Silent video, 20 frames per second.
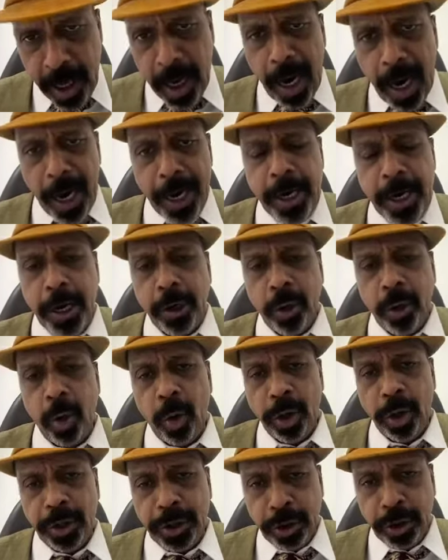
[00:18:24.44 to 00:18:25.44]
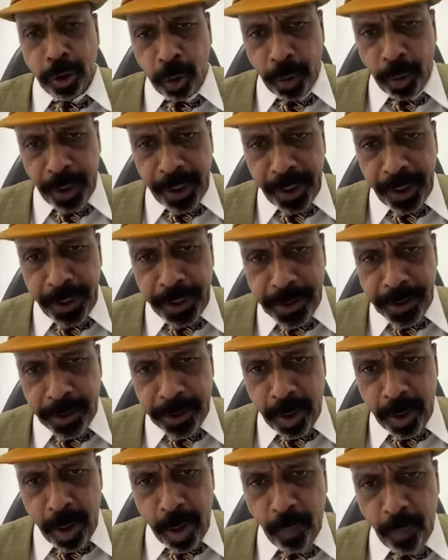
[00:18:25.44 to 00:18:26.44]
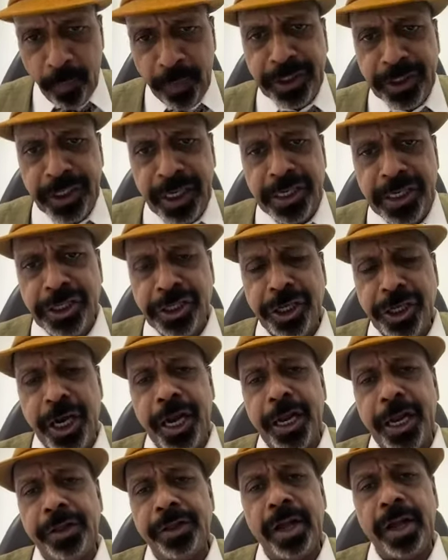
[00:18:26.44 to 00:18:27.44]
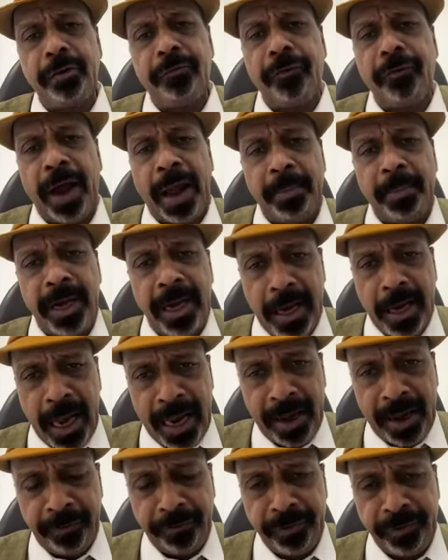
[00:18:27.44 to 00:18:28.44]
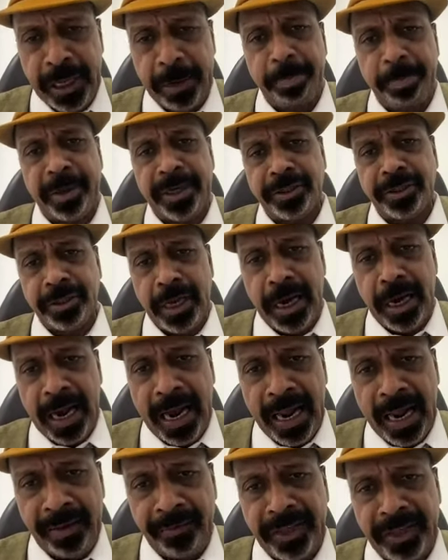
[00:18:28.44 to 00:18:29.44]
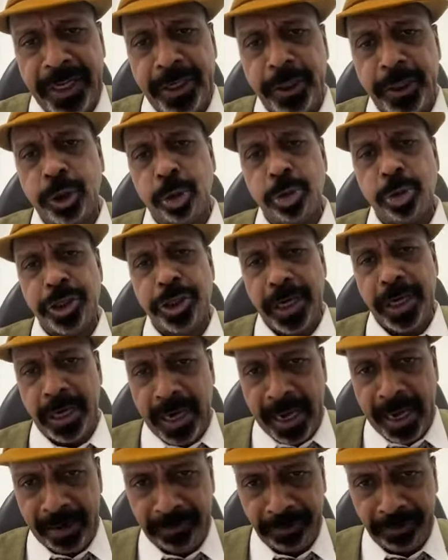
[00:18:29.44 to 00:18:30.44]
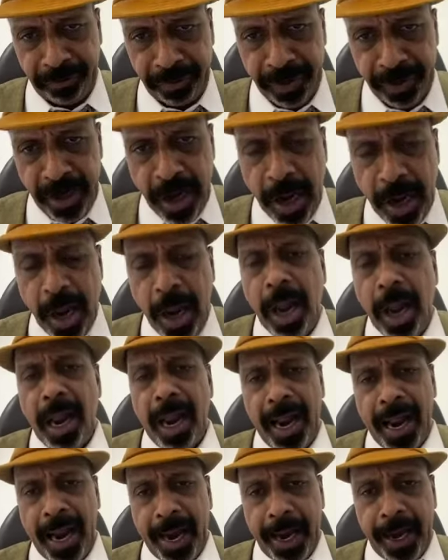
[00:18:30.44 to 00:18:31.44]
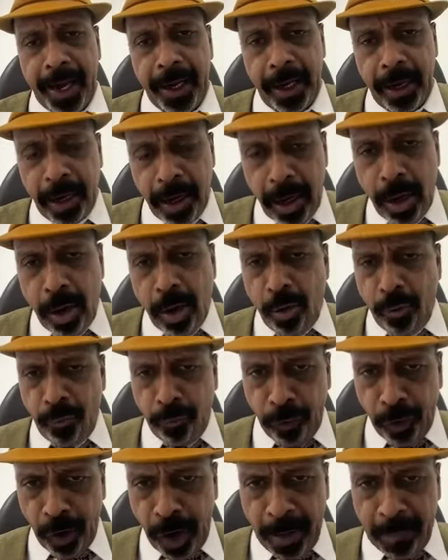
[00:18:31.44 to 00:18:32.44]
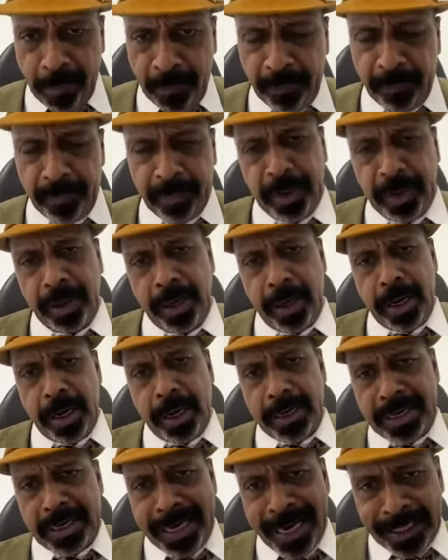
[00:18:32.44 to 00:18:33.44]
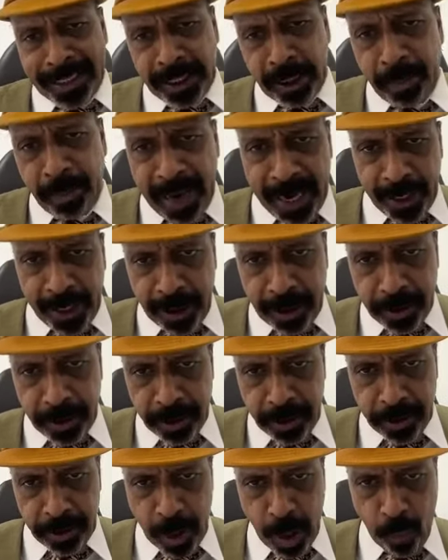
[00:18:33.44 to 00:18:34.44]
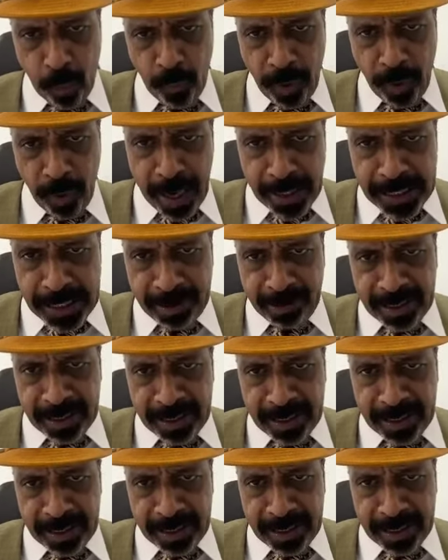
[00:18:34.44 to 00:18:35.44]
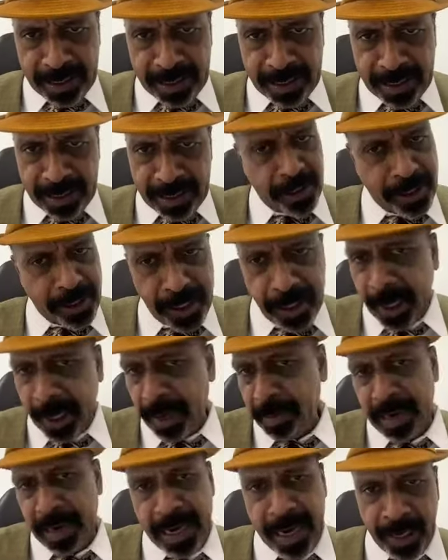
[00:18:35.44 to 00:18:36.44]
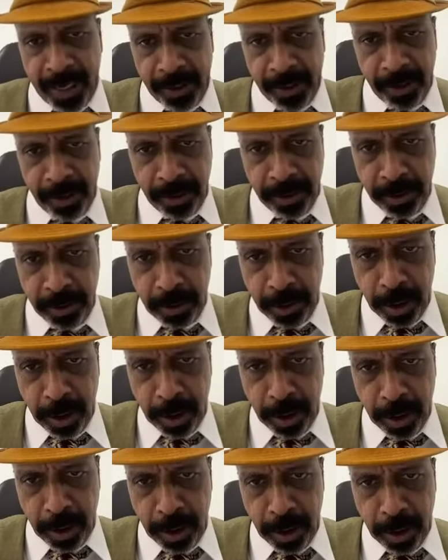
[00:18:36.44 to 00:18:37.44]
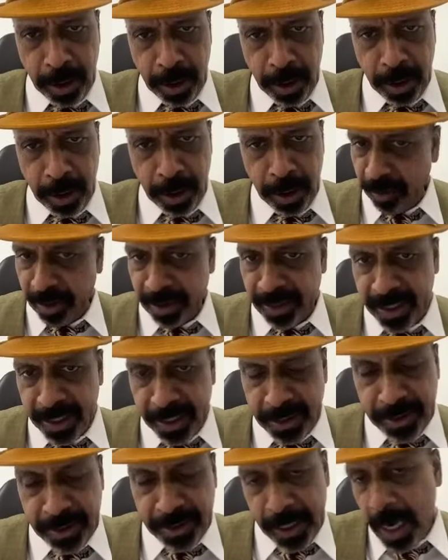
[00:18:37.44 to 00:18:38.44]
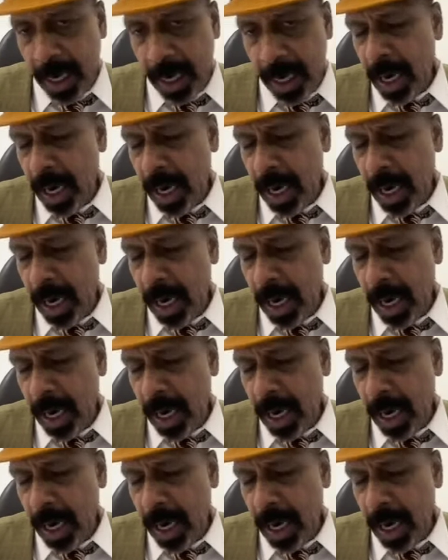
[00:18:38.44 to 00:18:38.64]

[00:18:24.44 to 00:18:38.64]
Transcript: untold stories which had changed their family life, their personal life, their social life. And from deathbed, where they were said that nothing can be done, you have to live with this,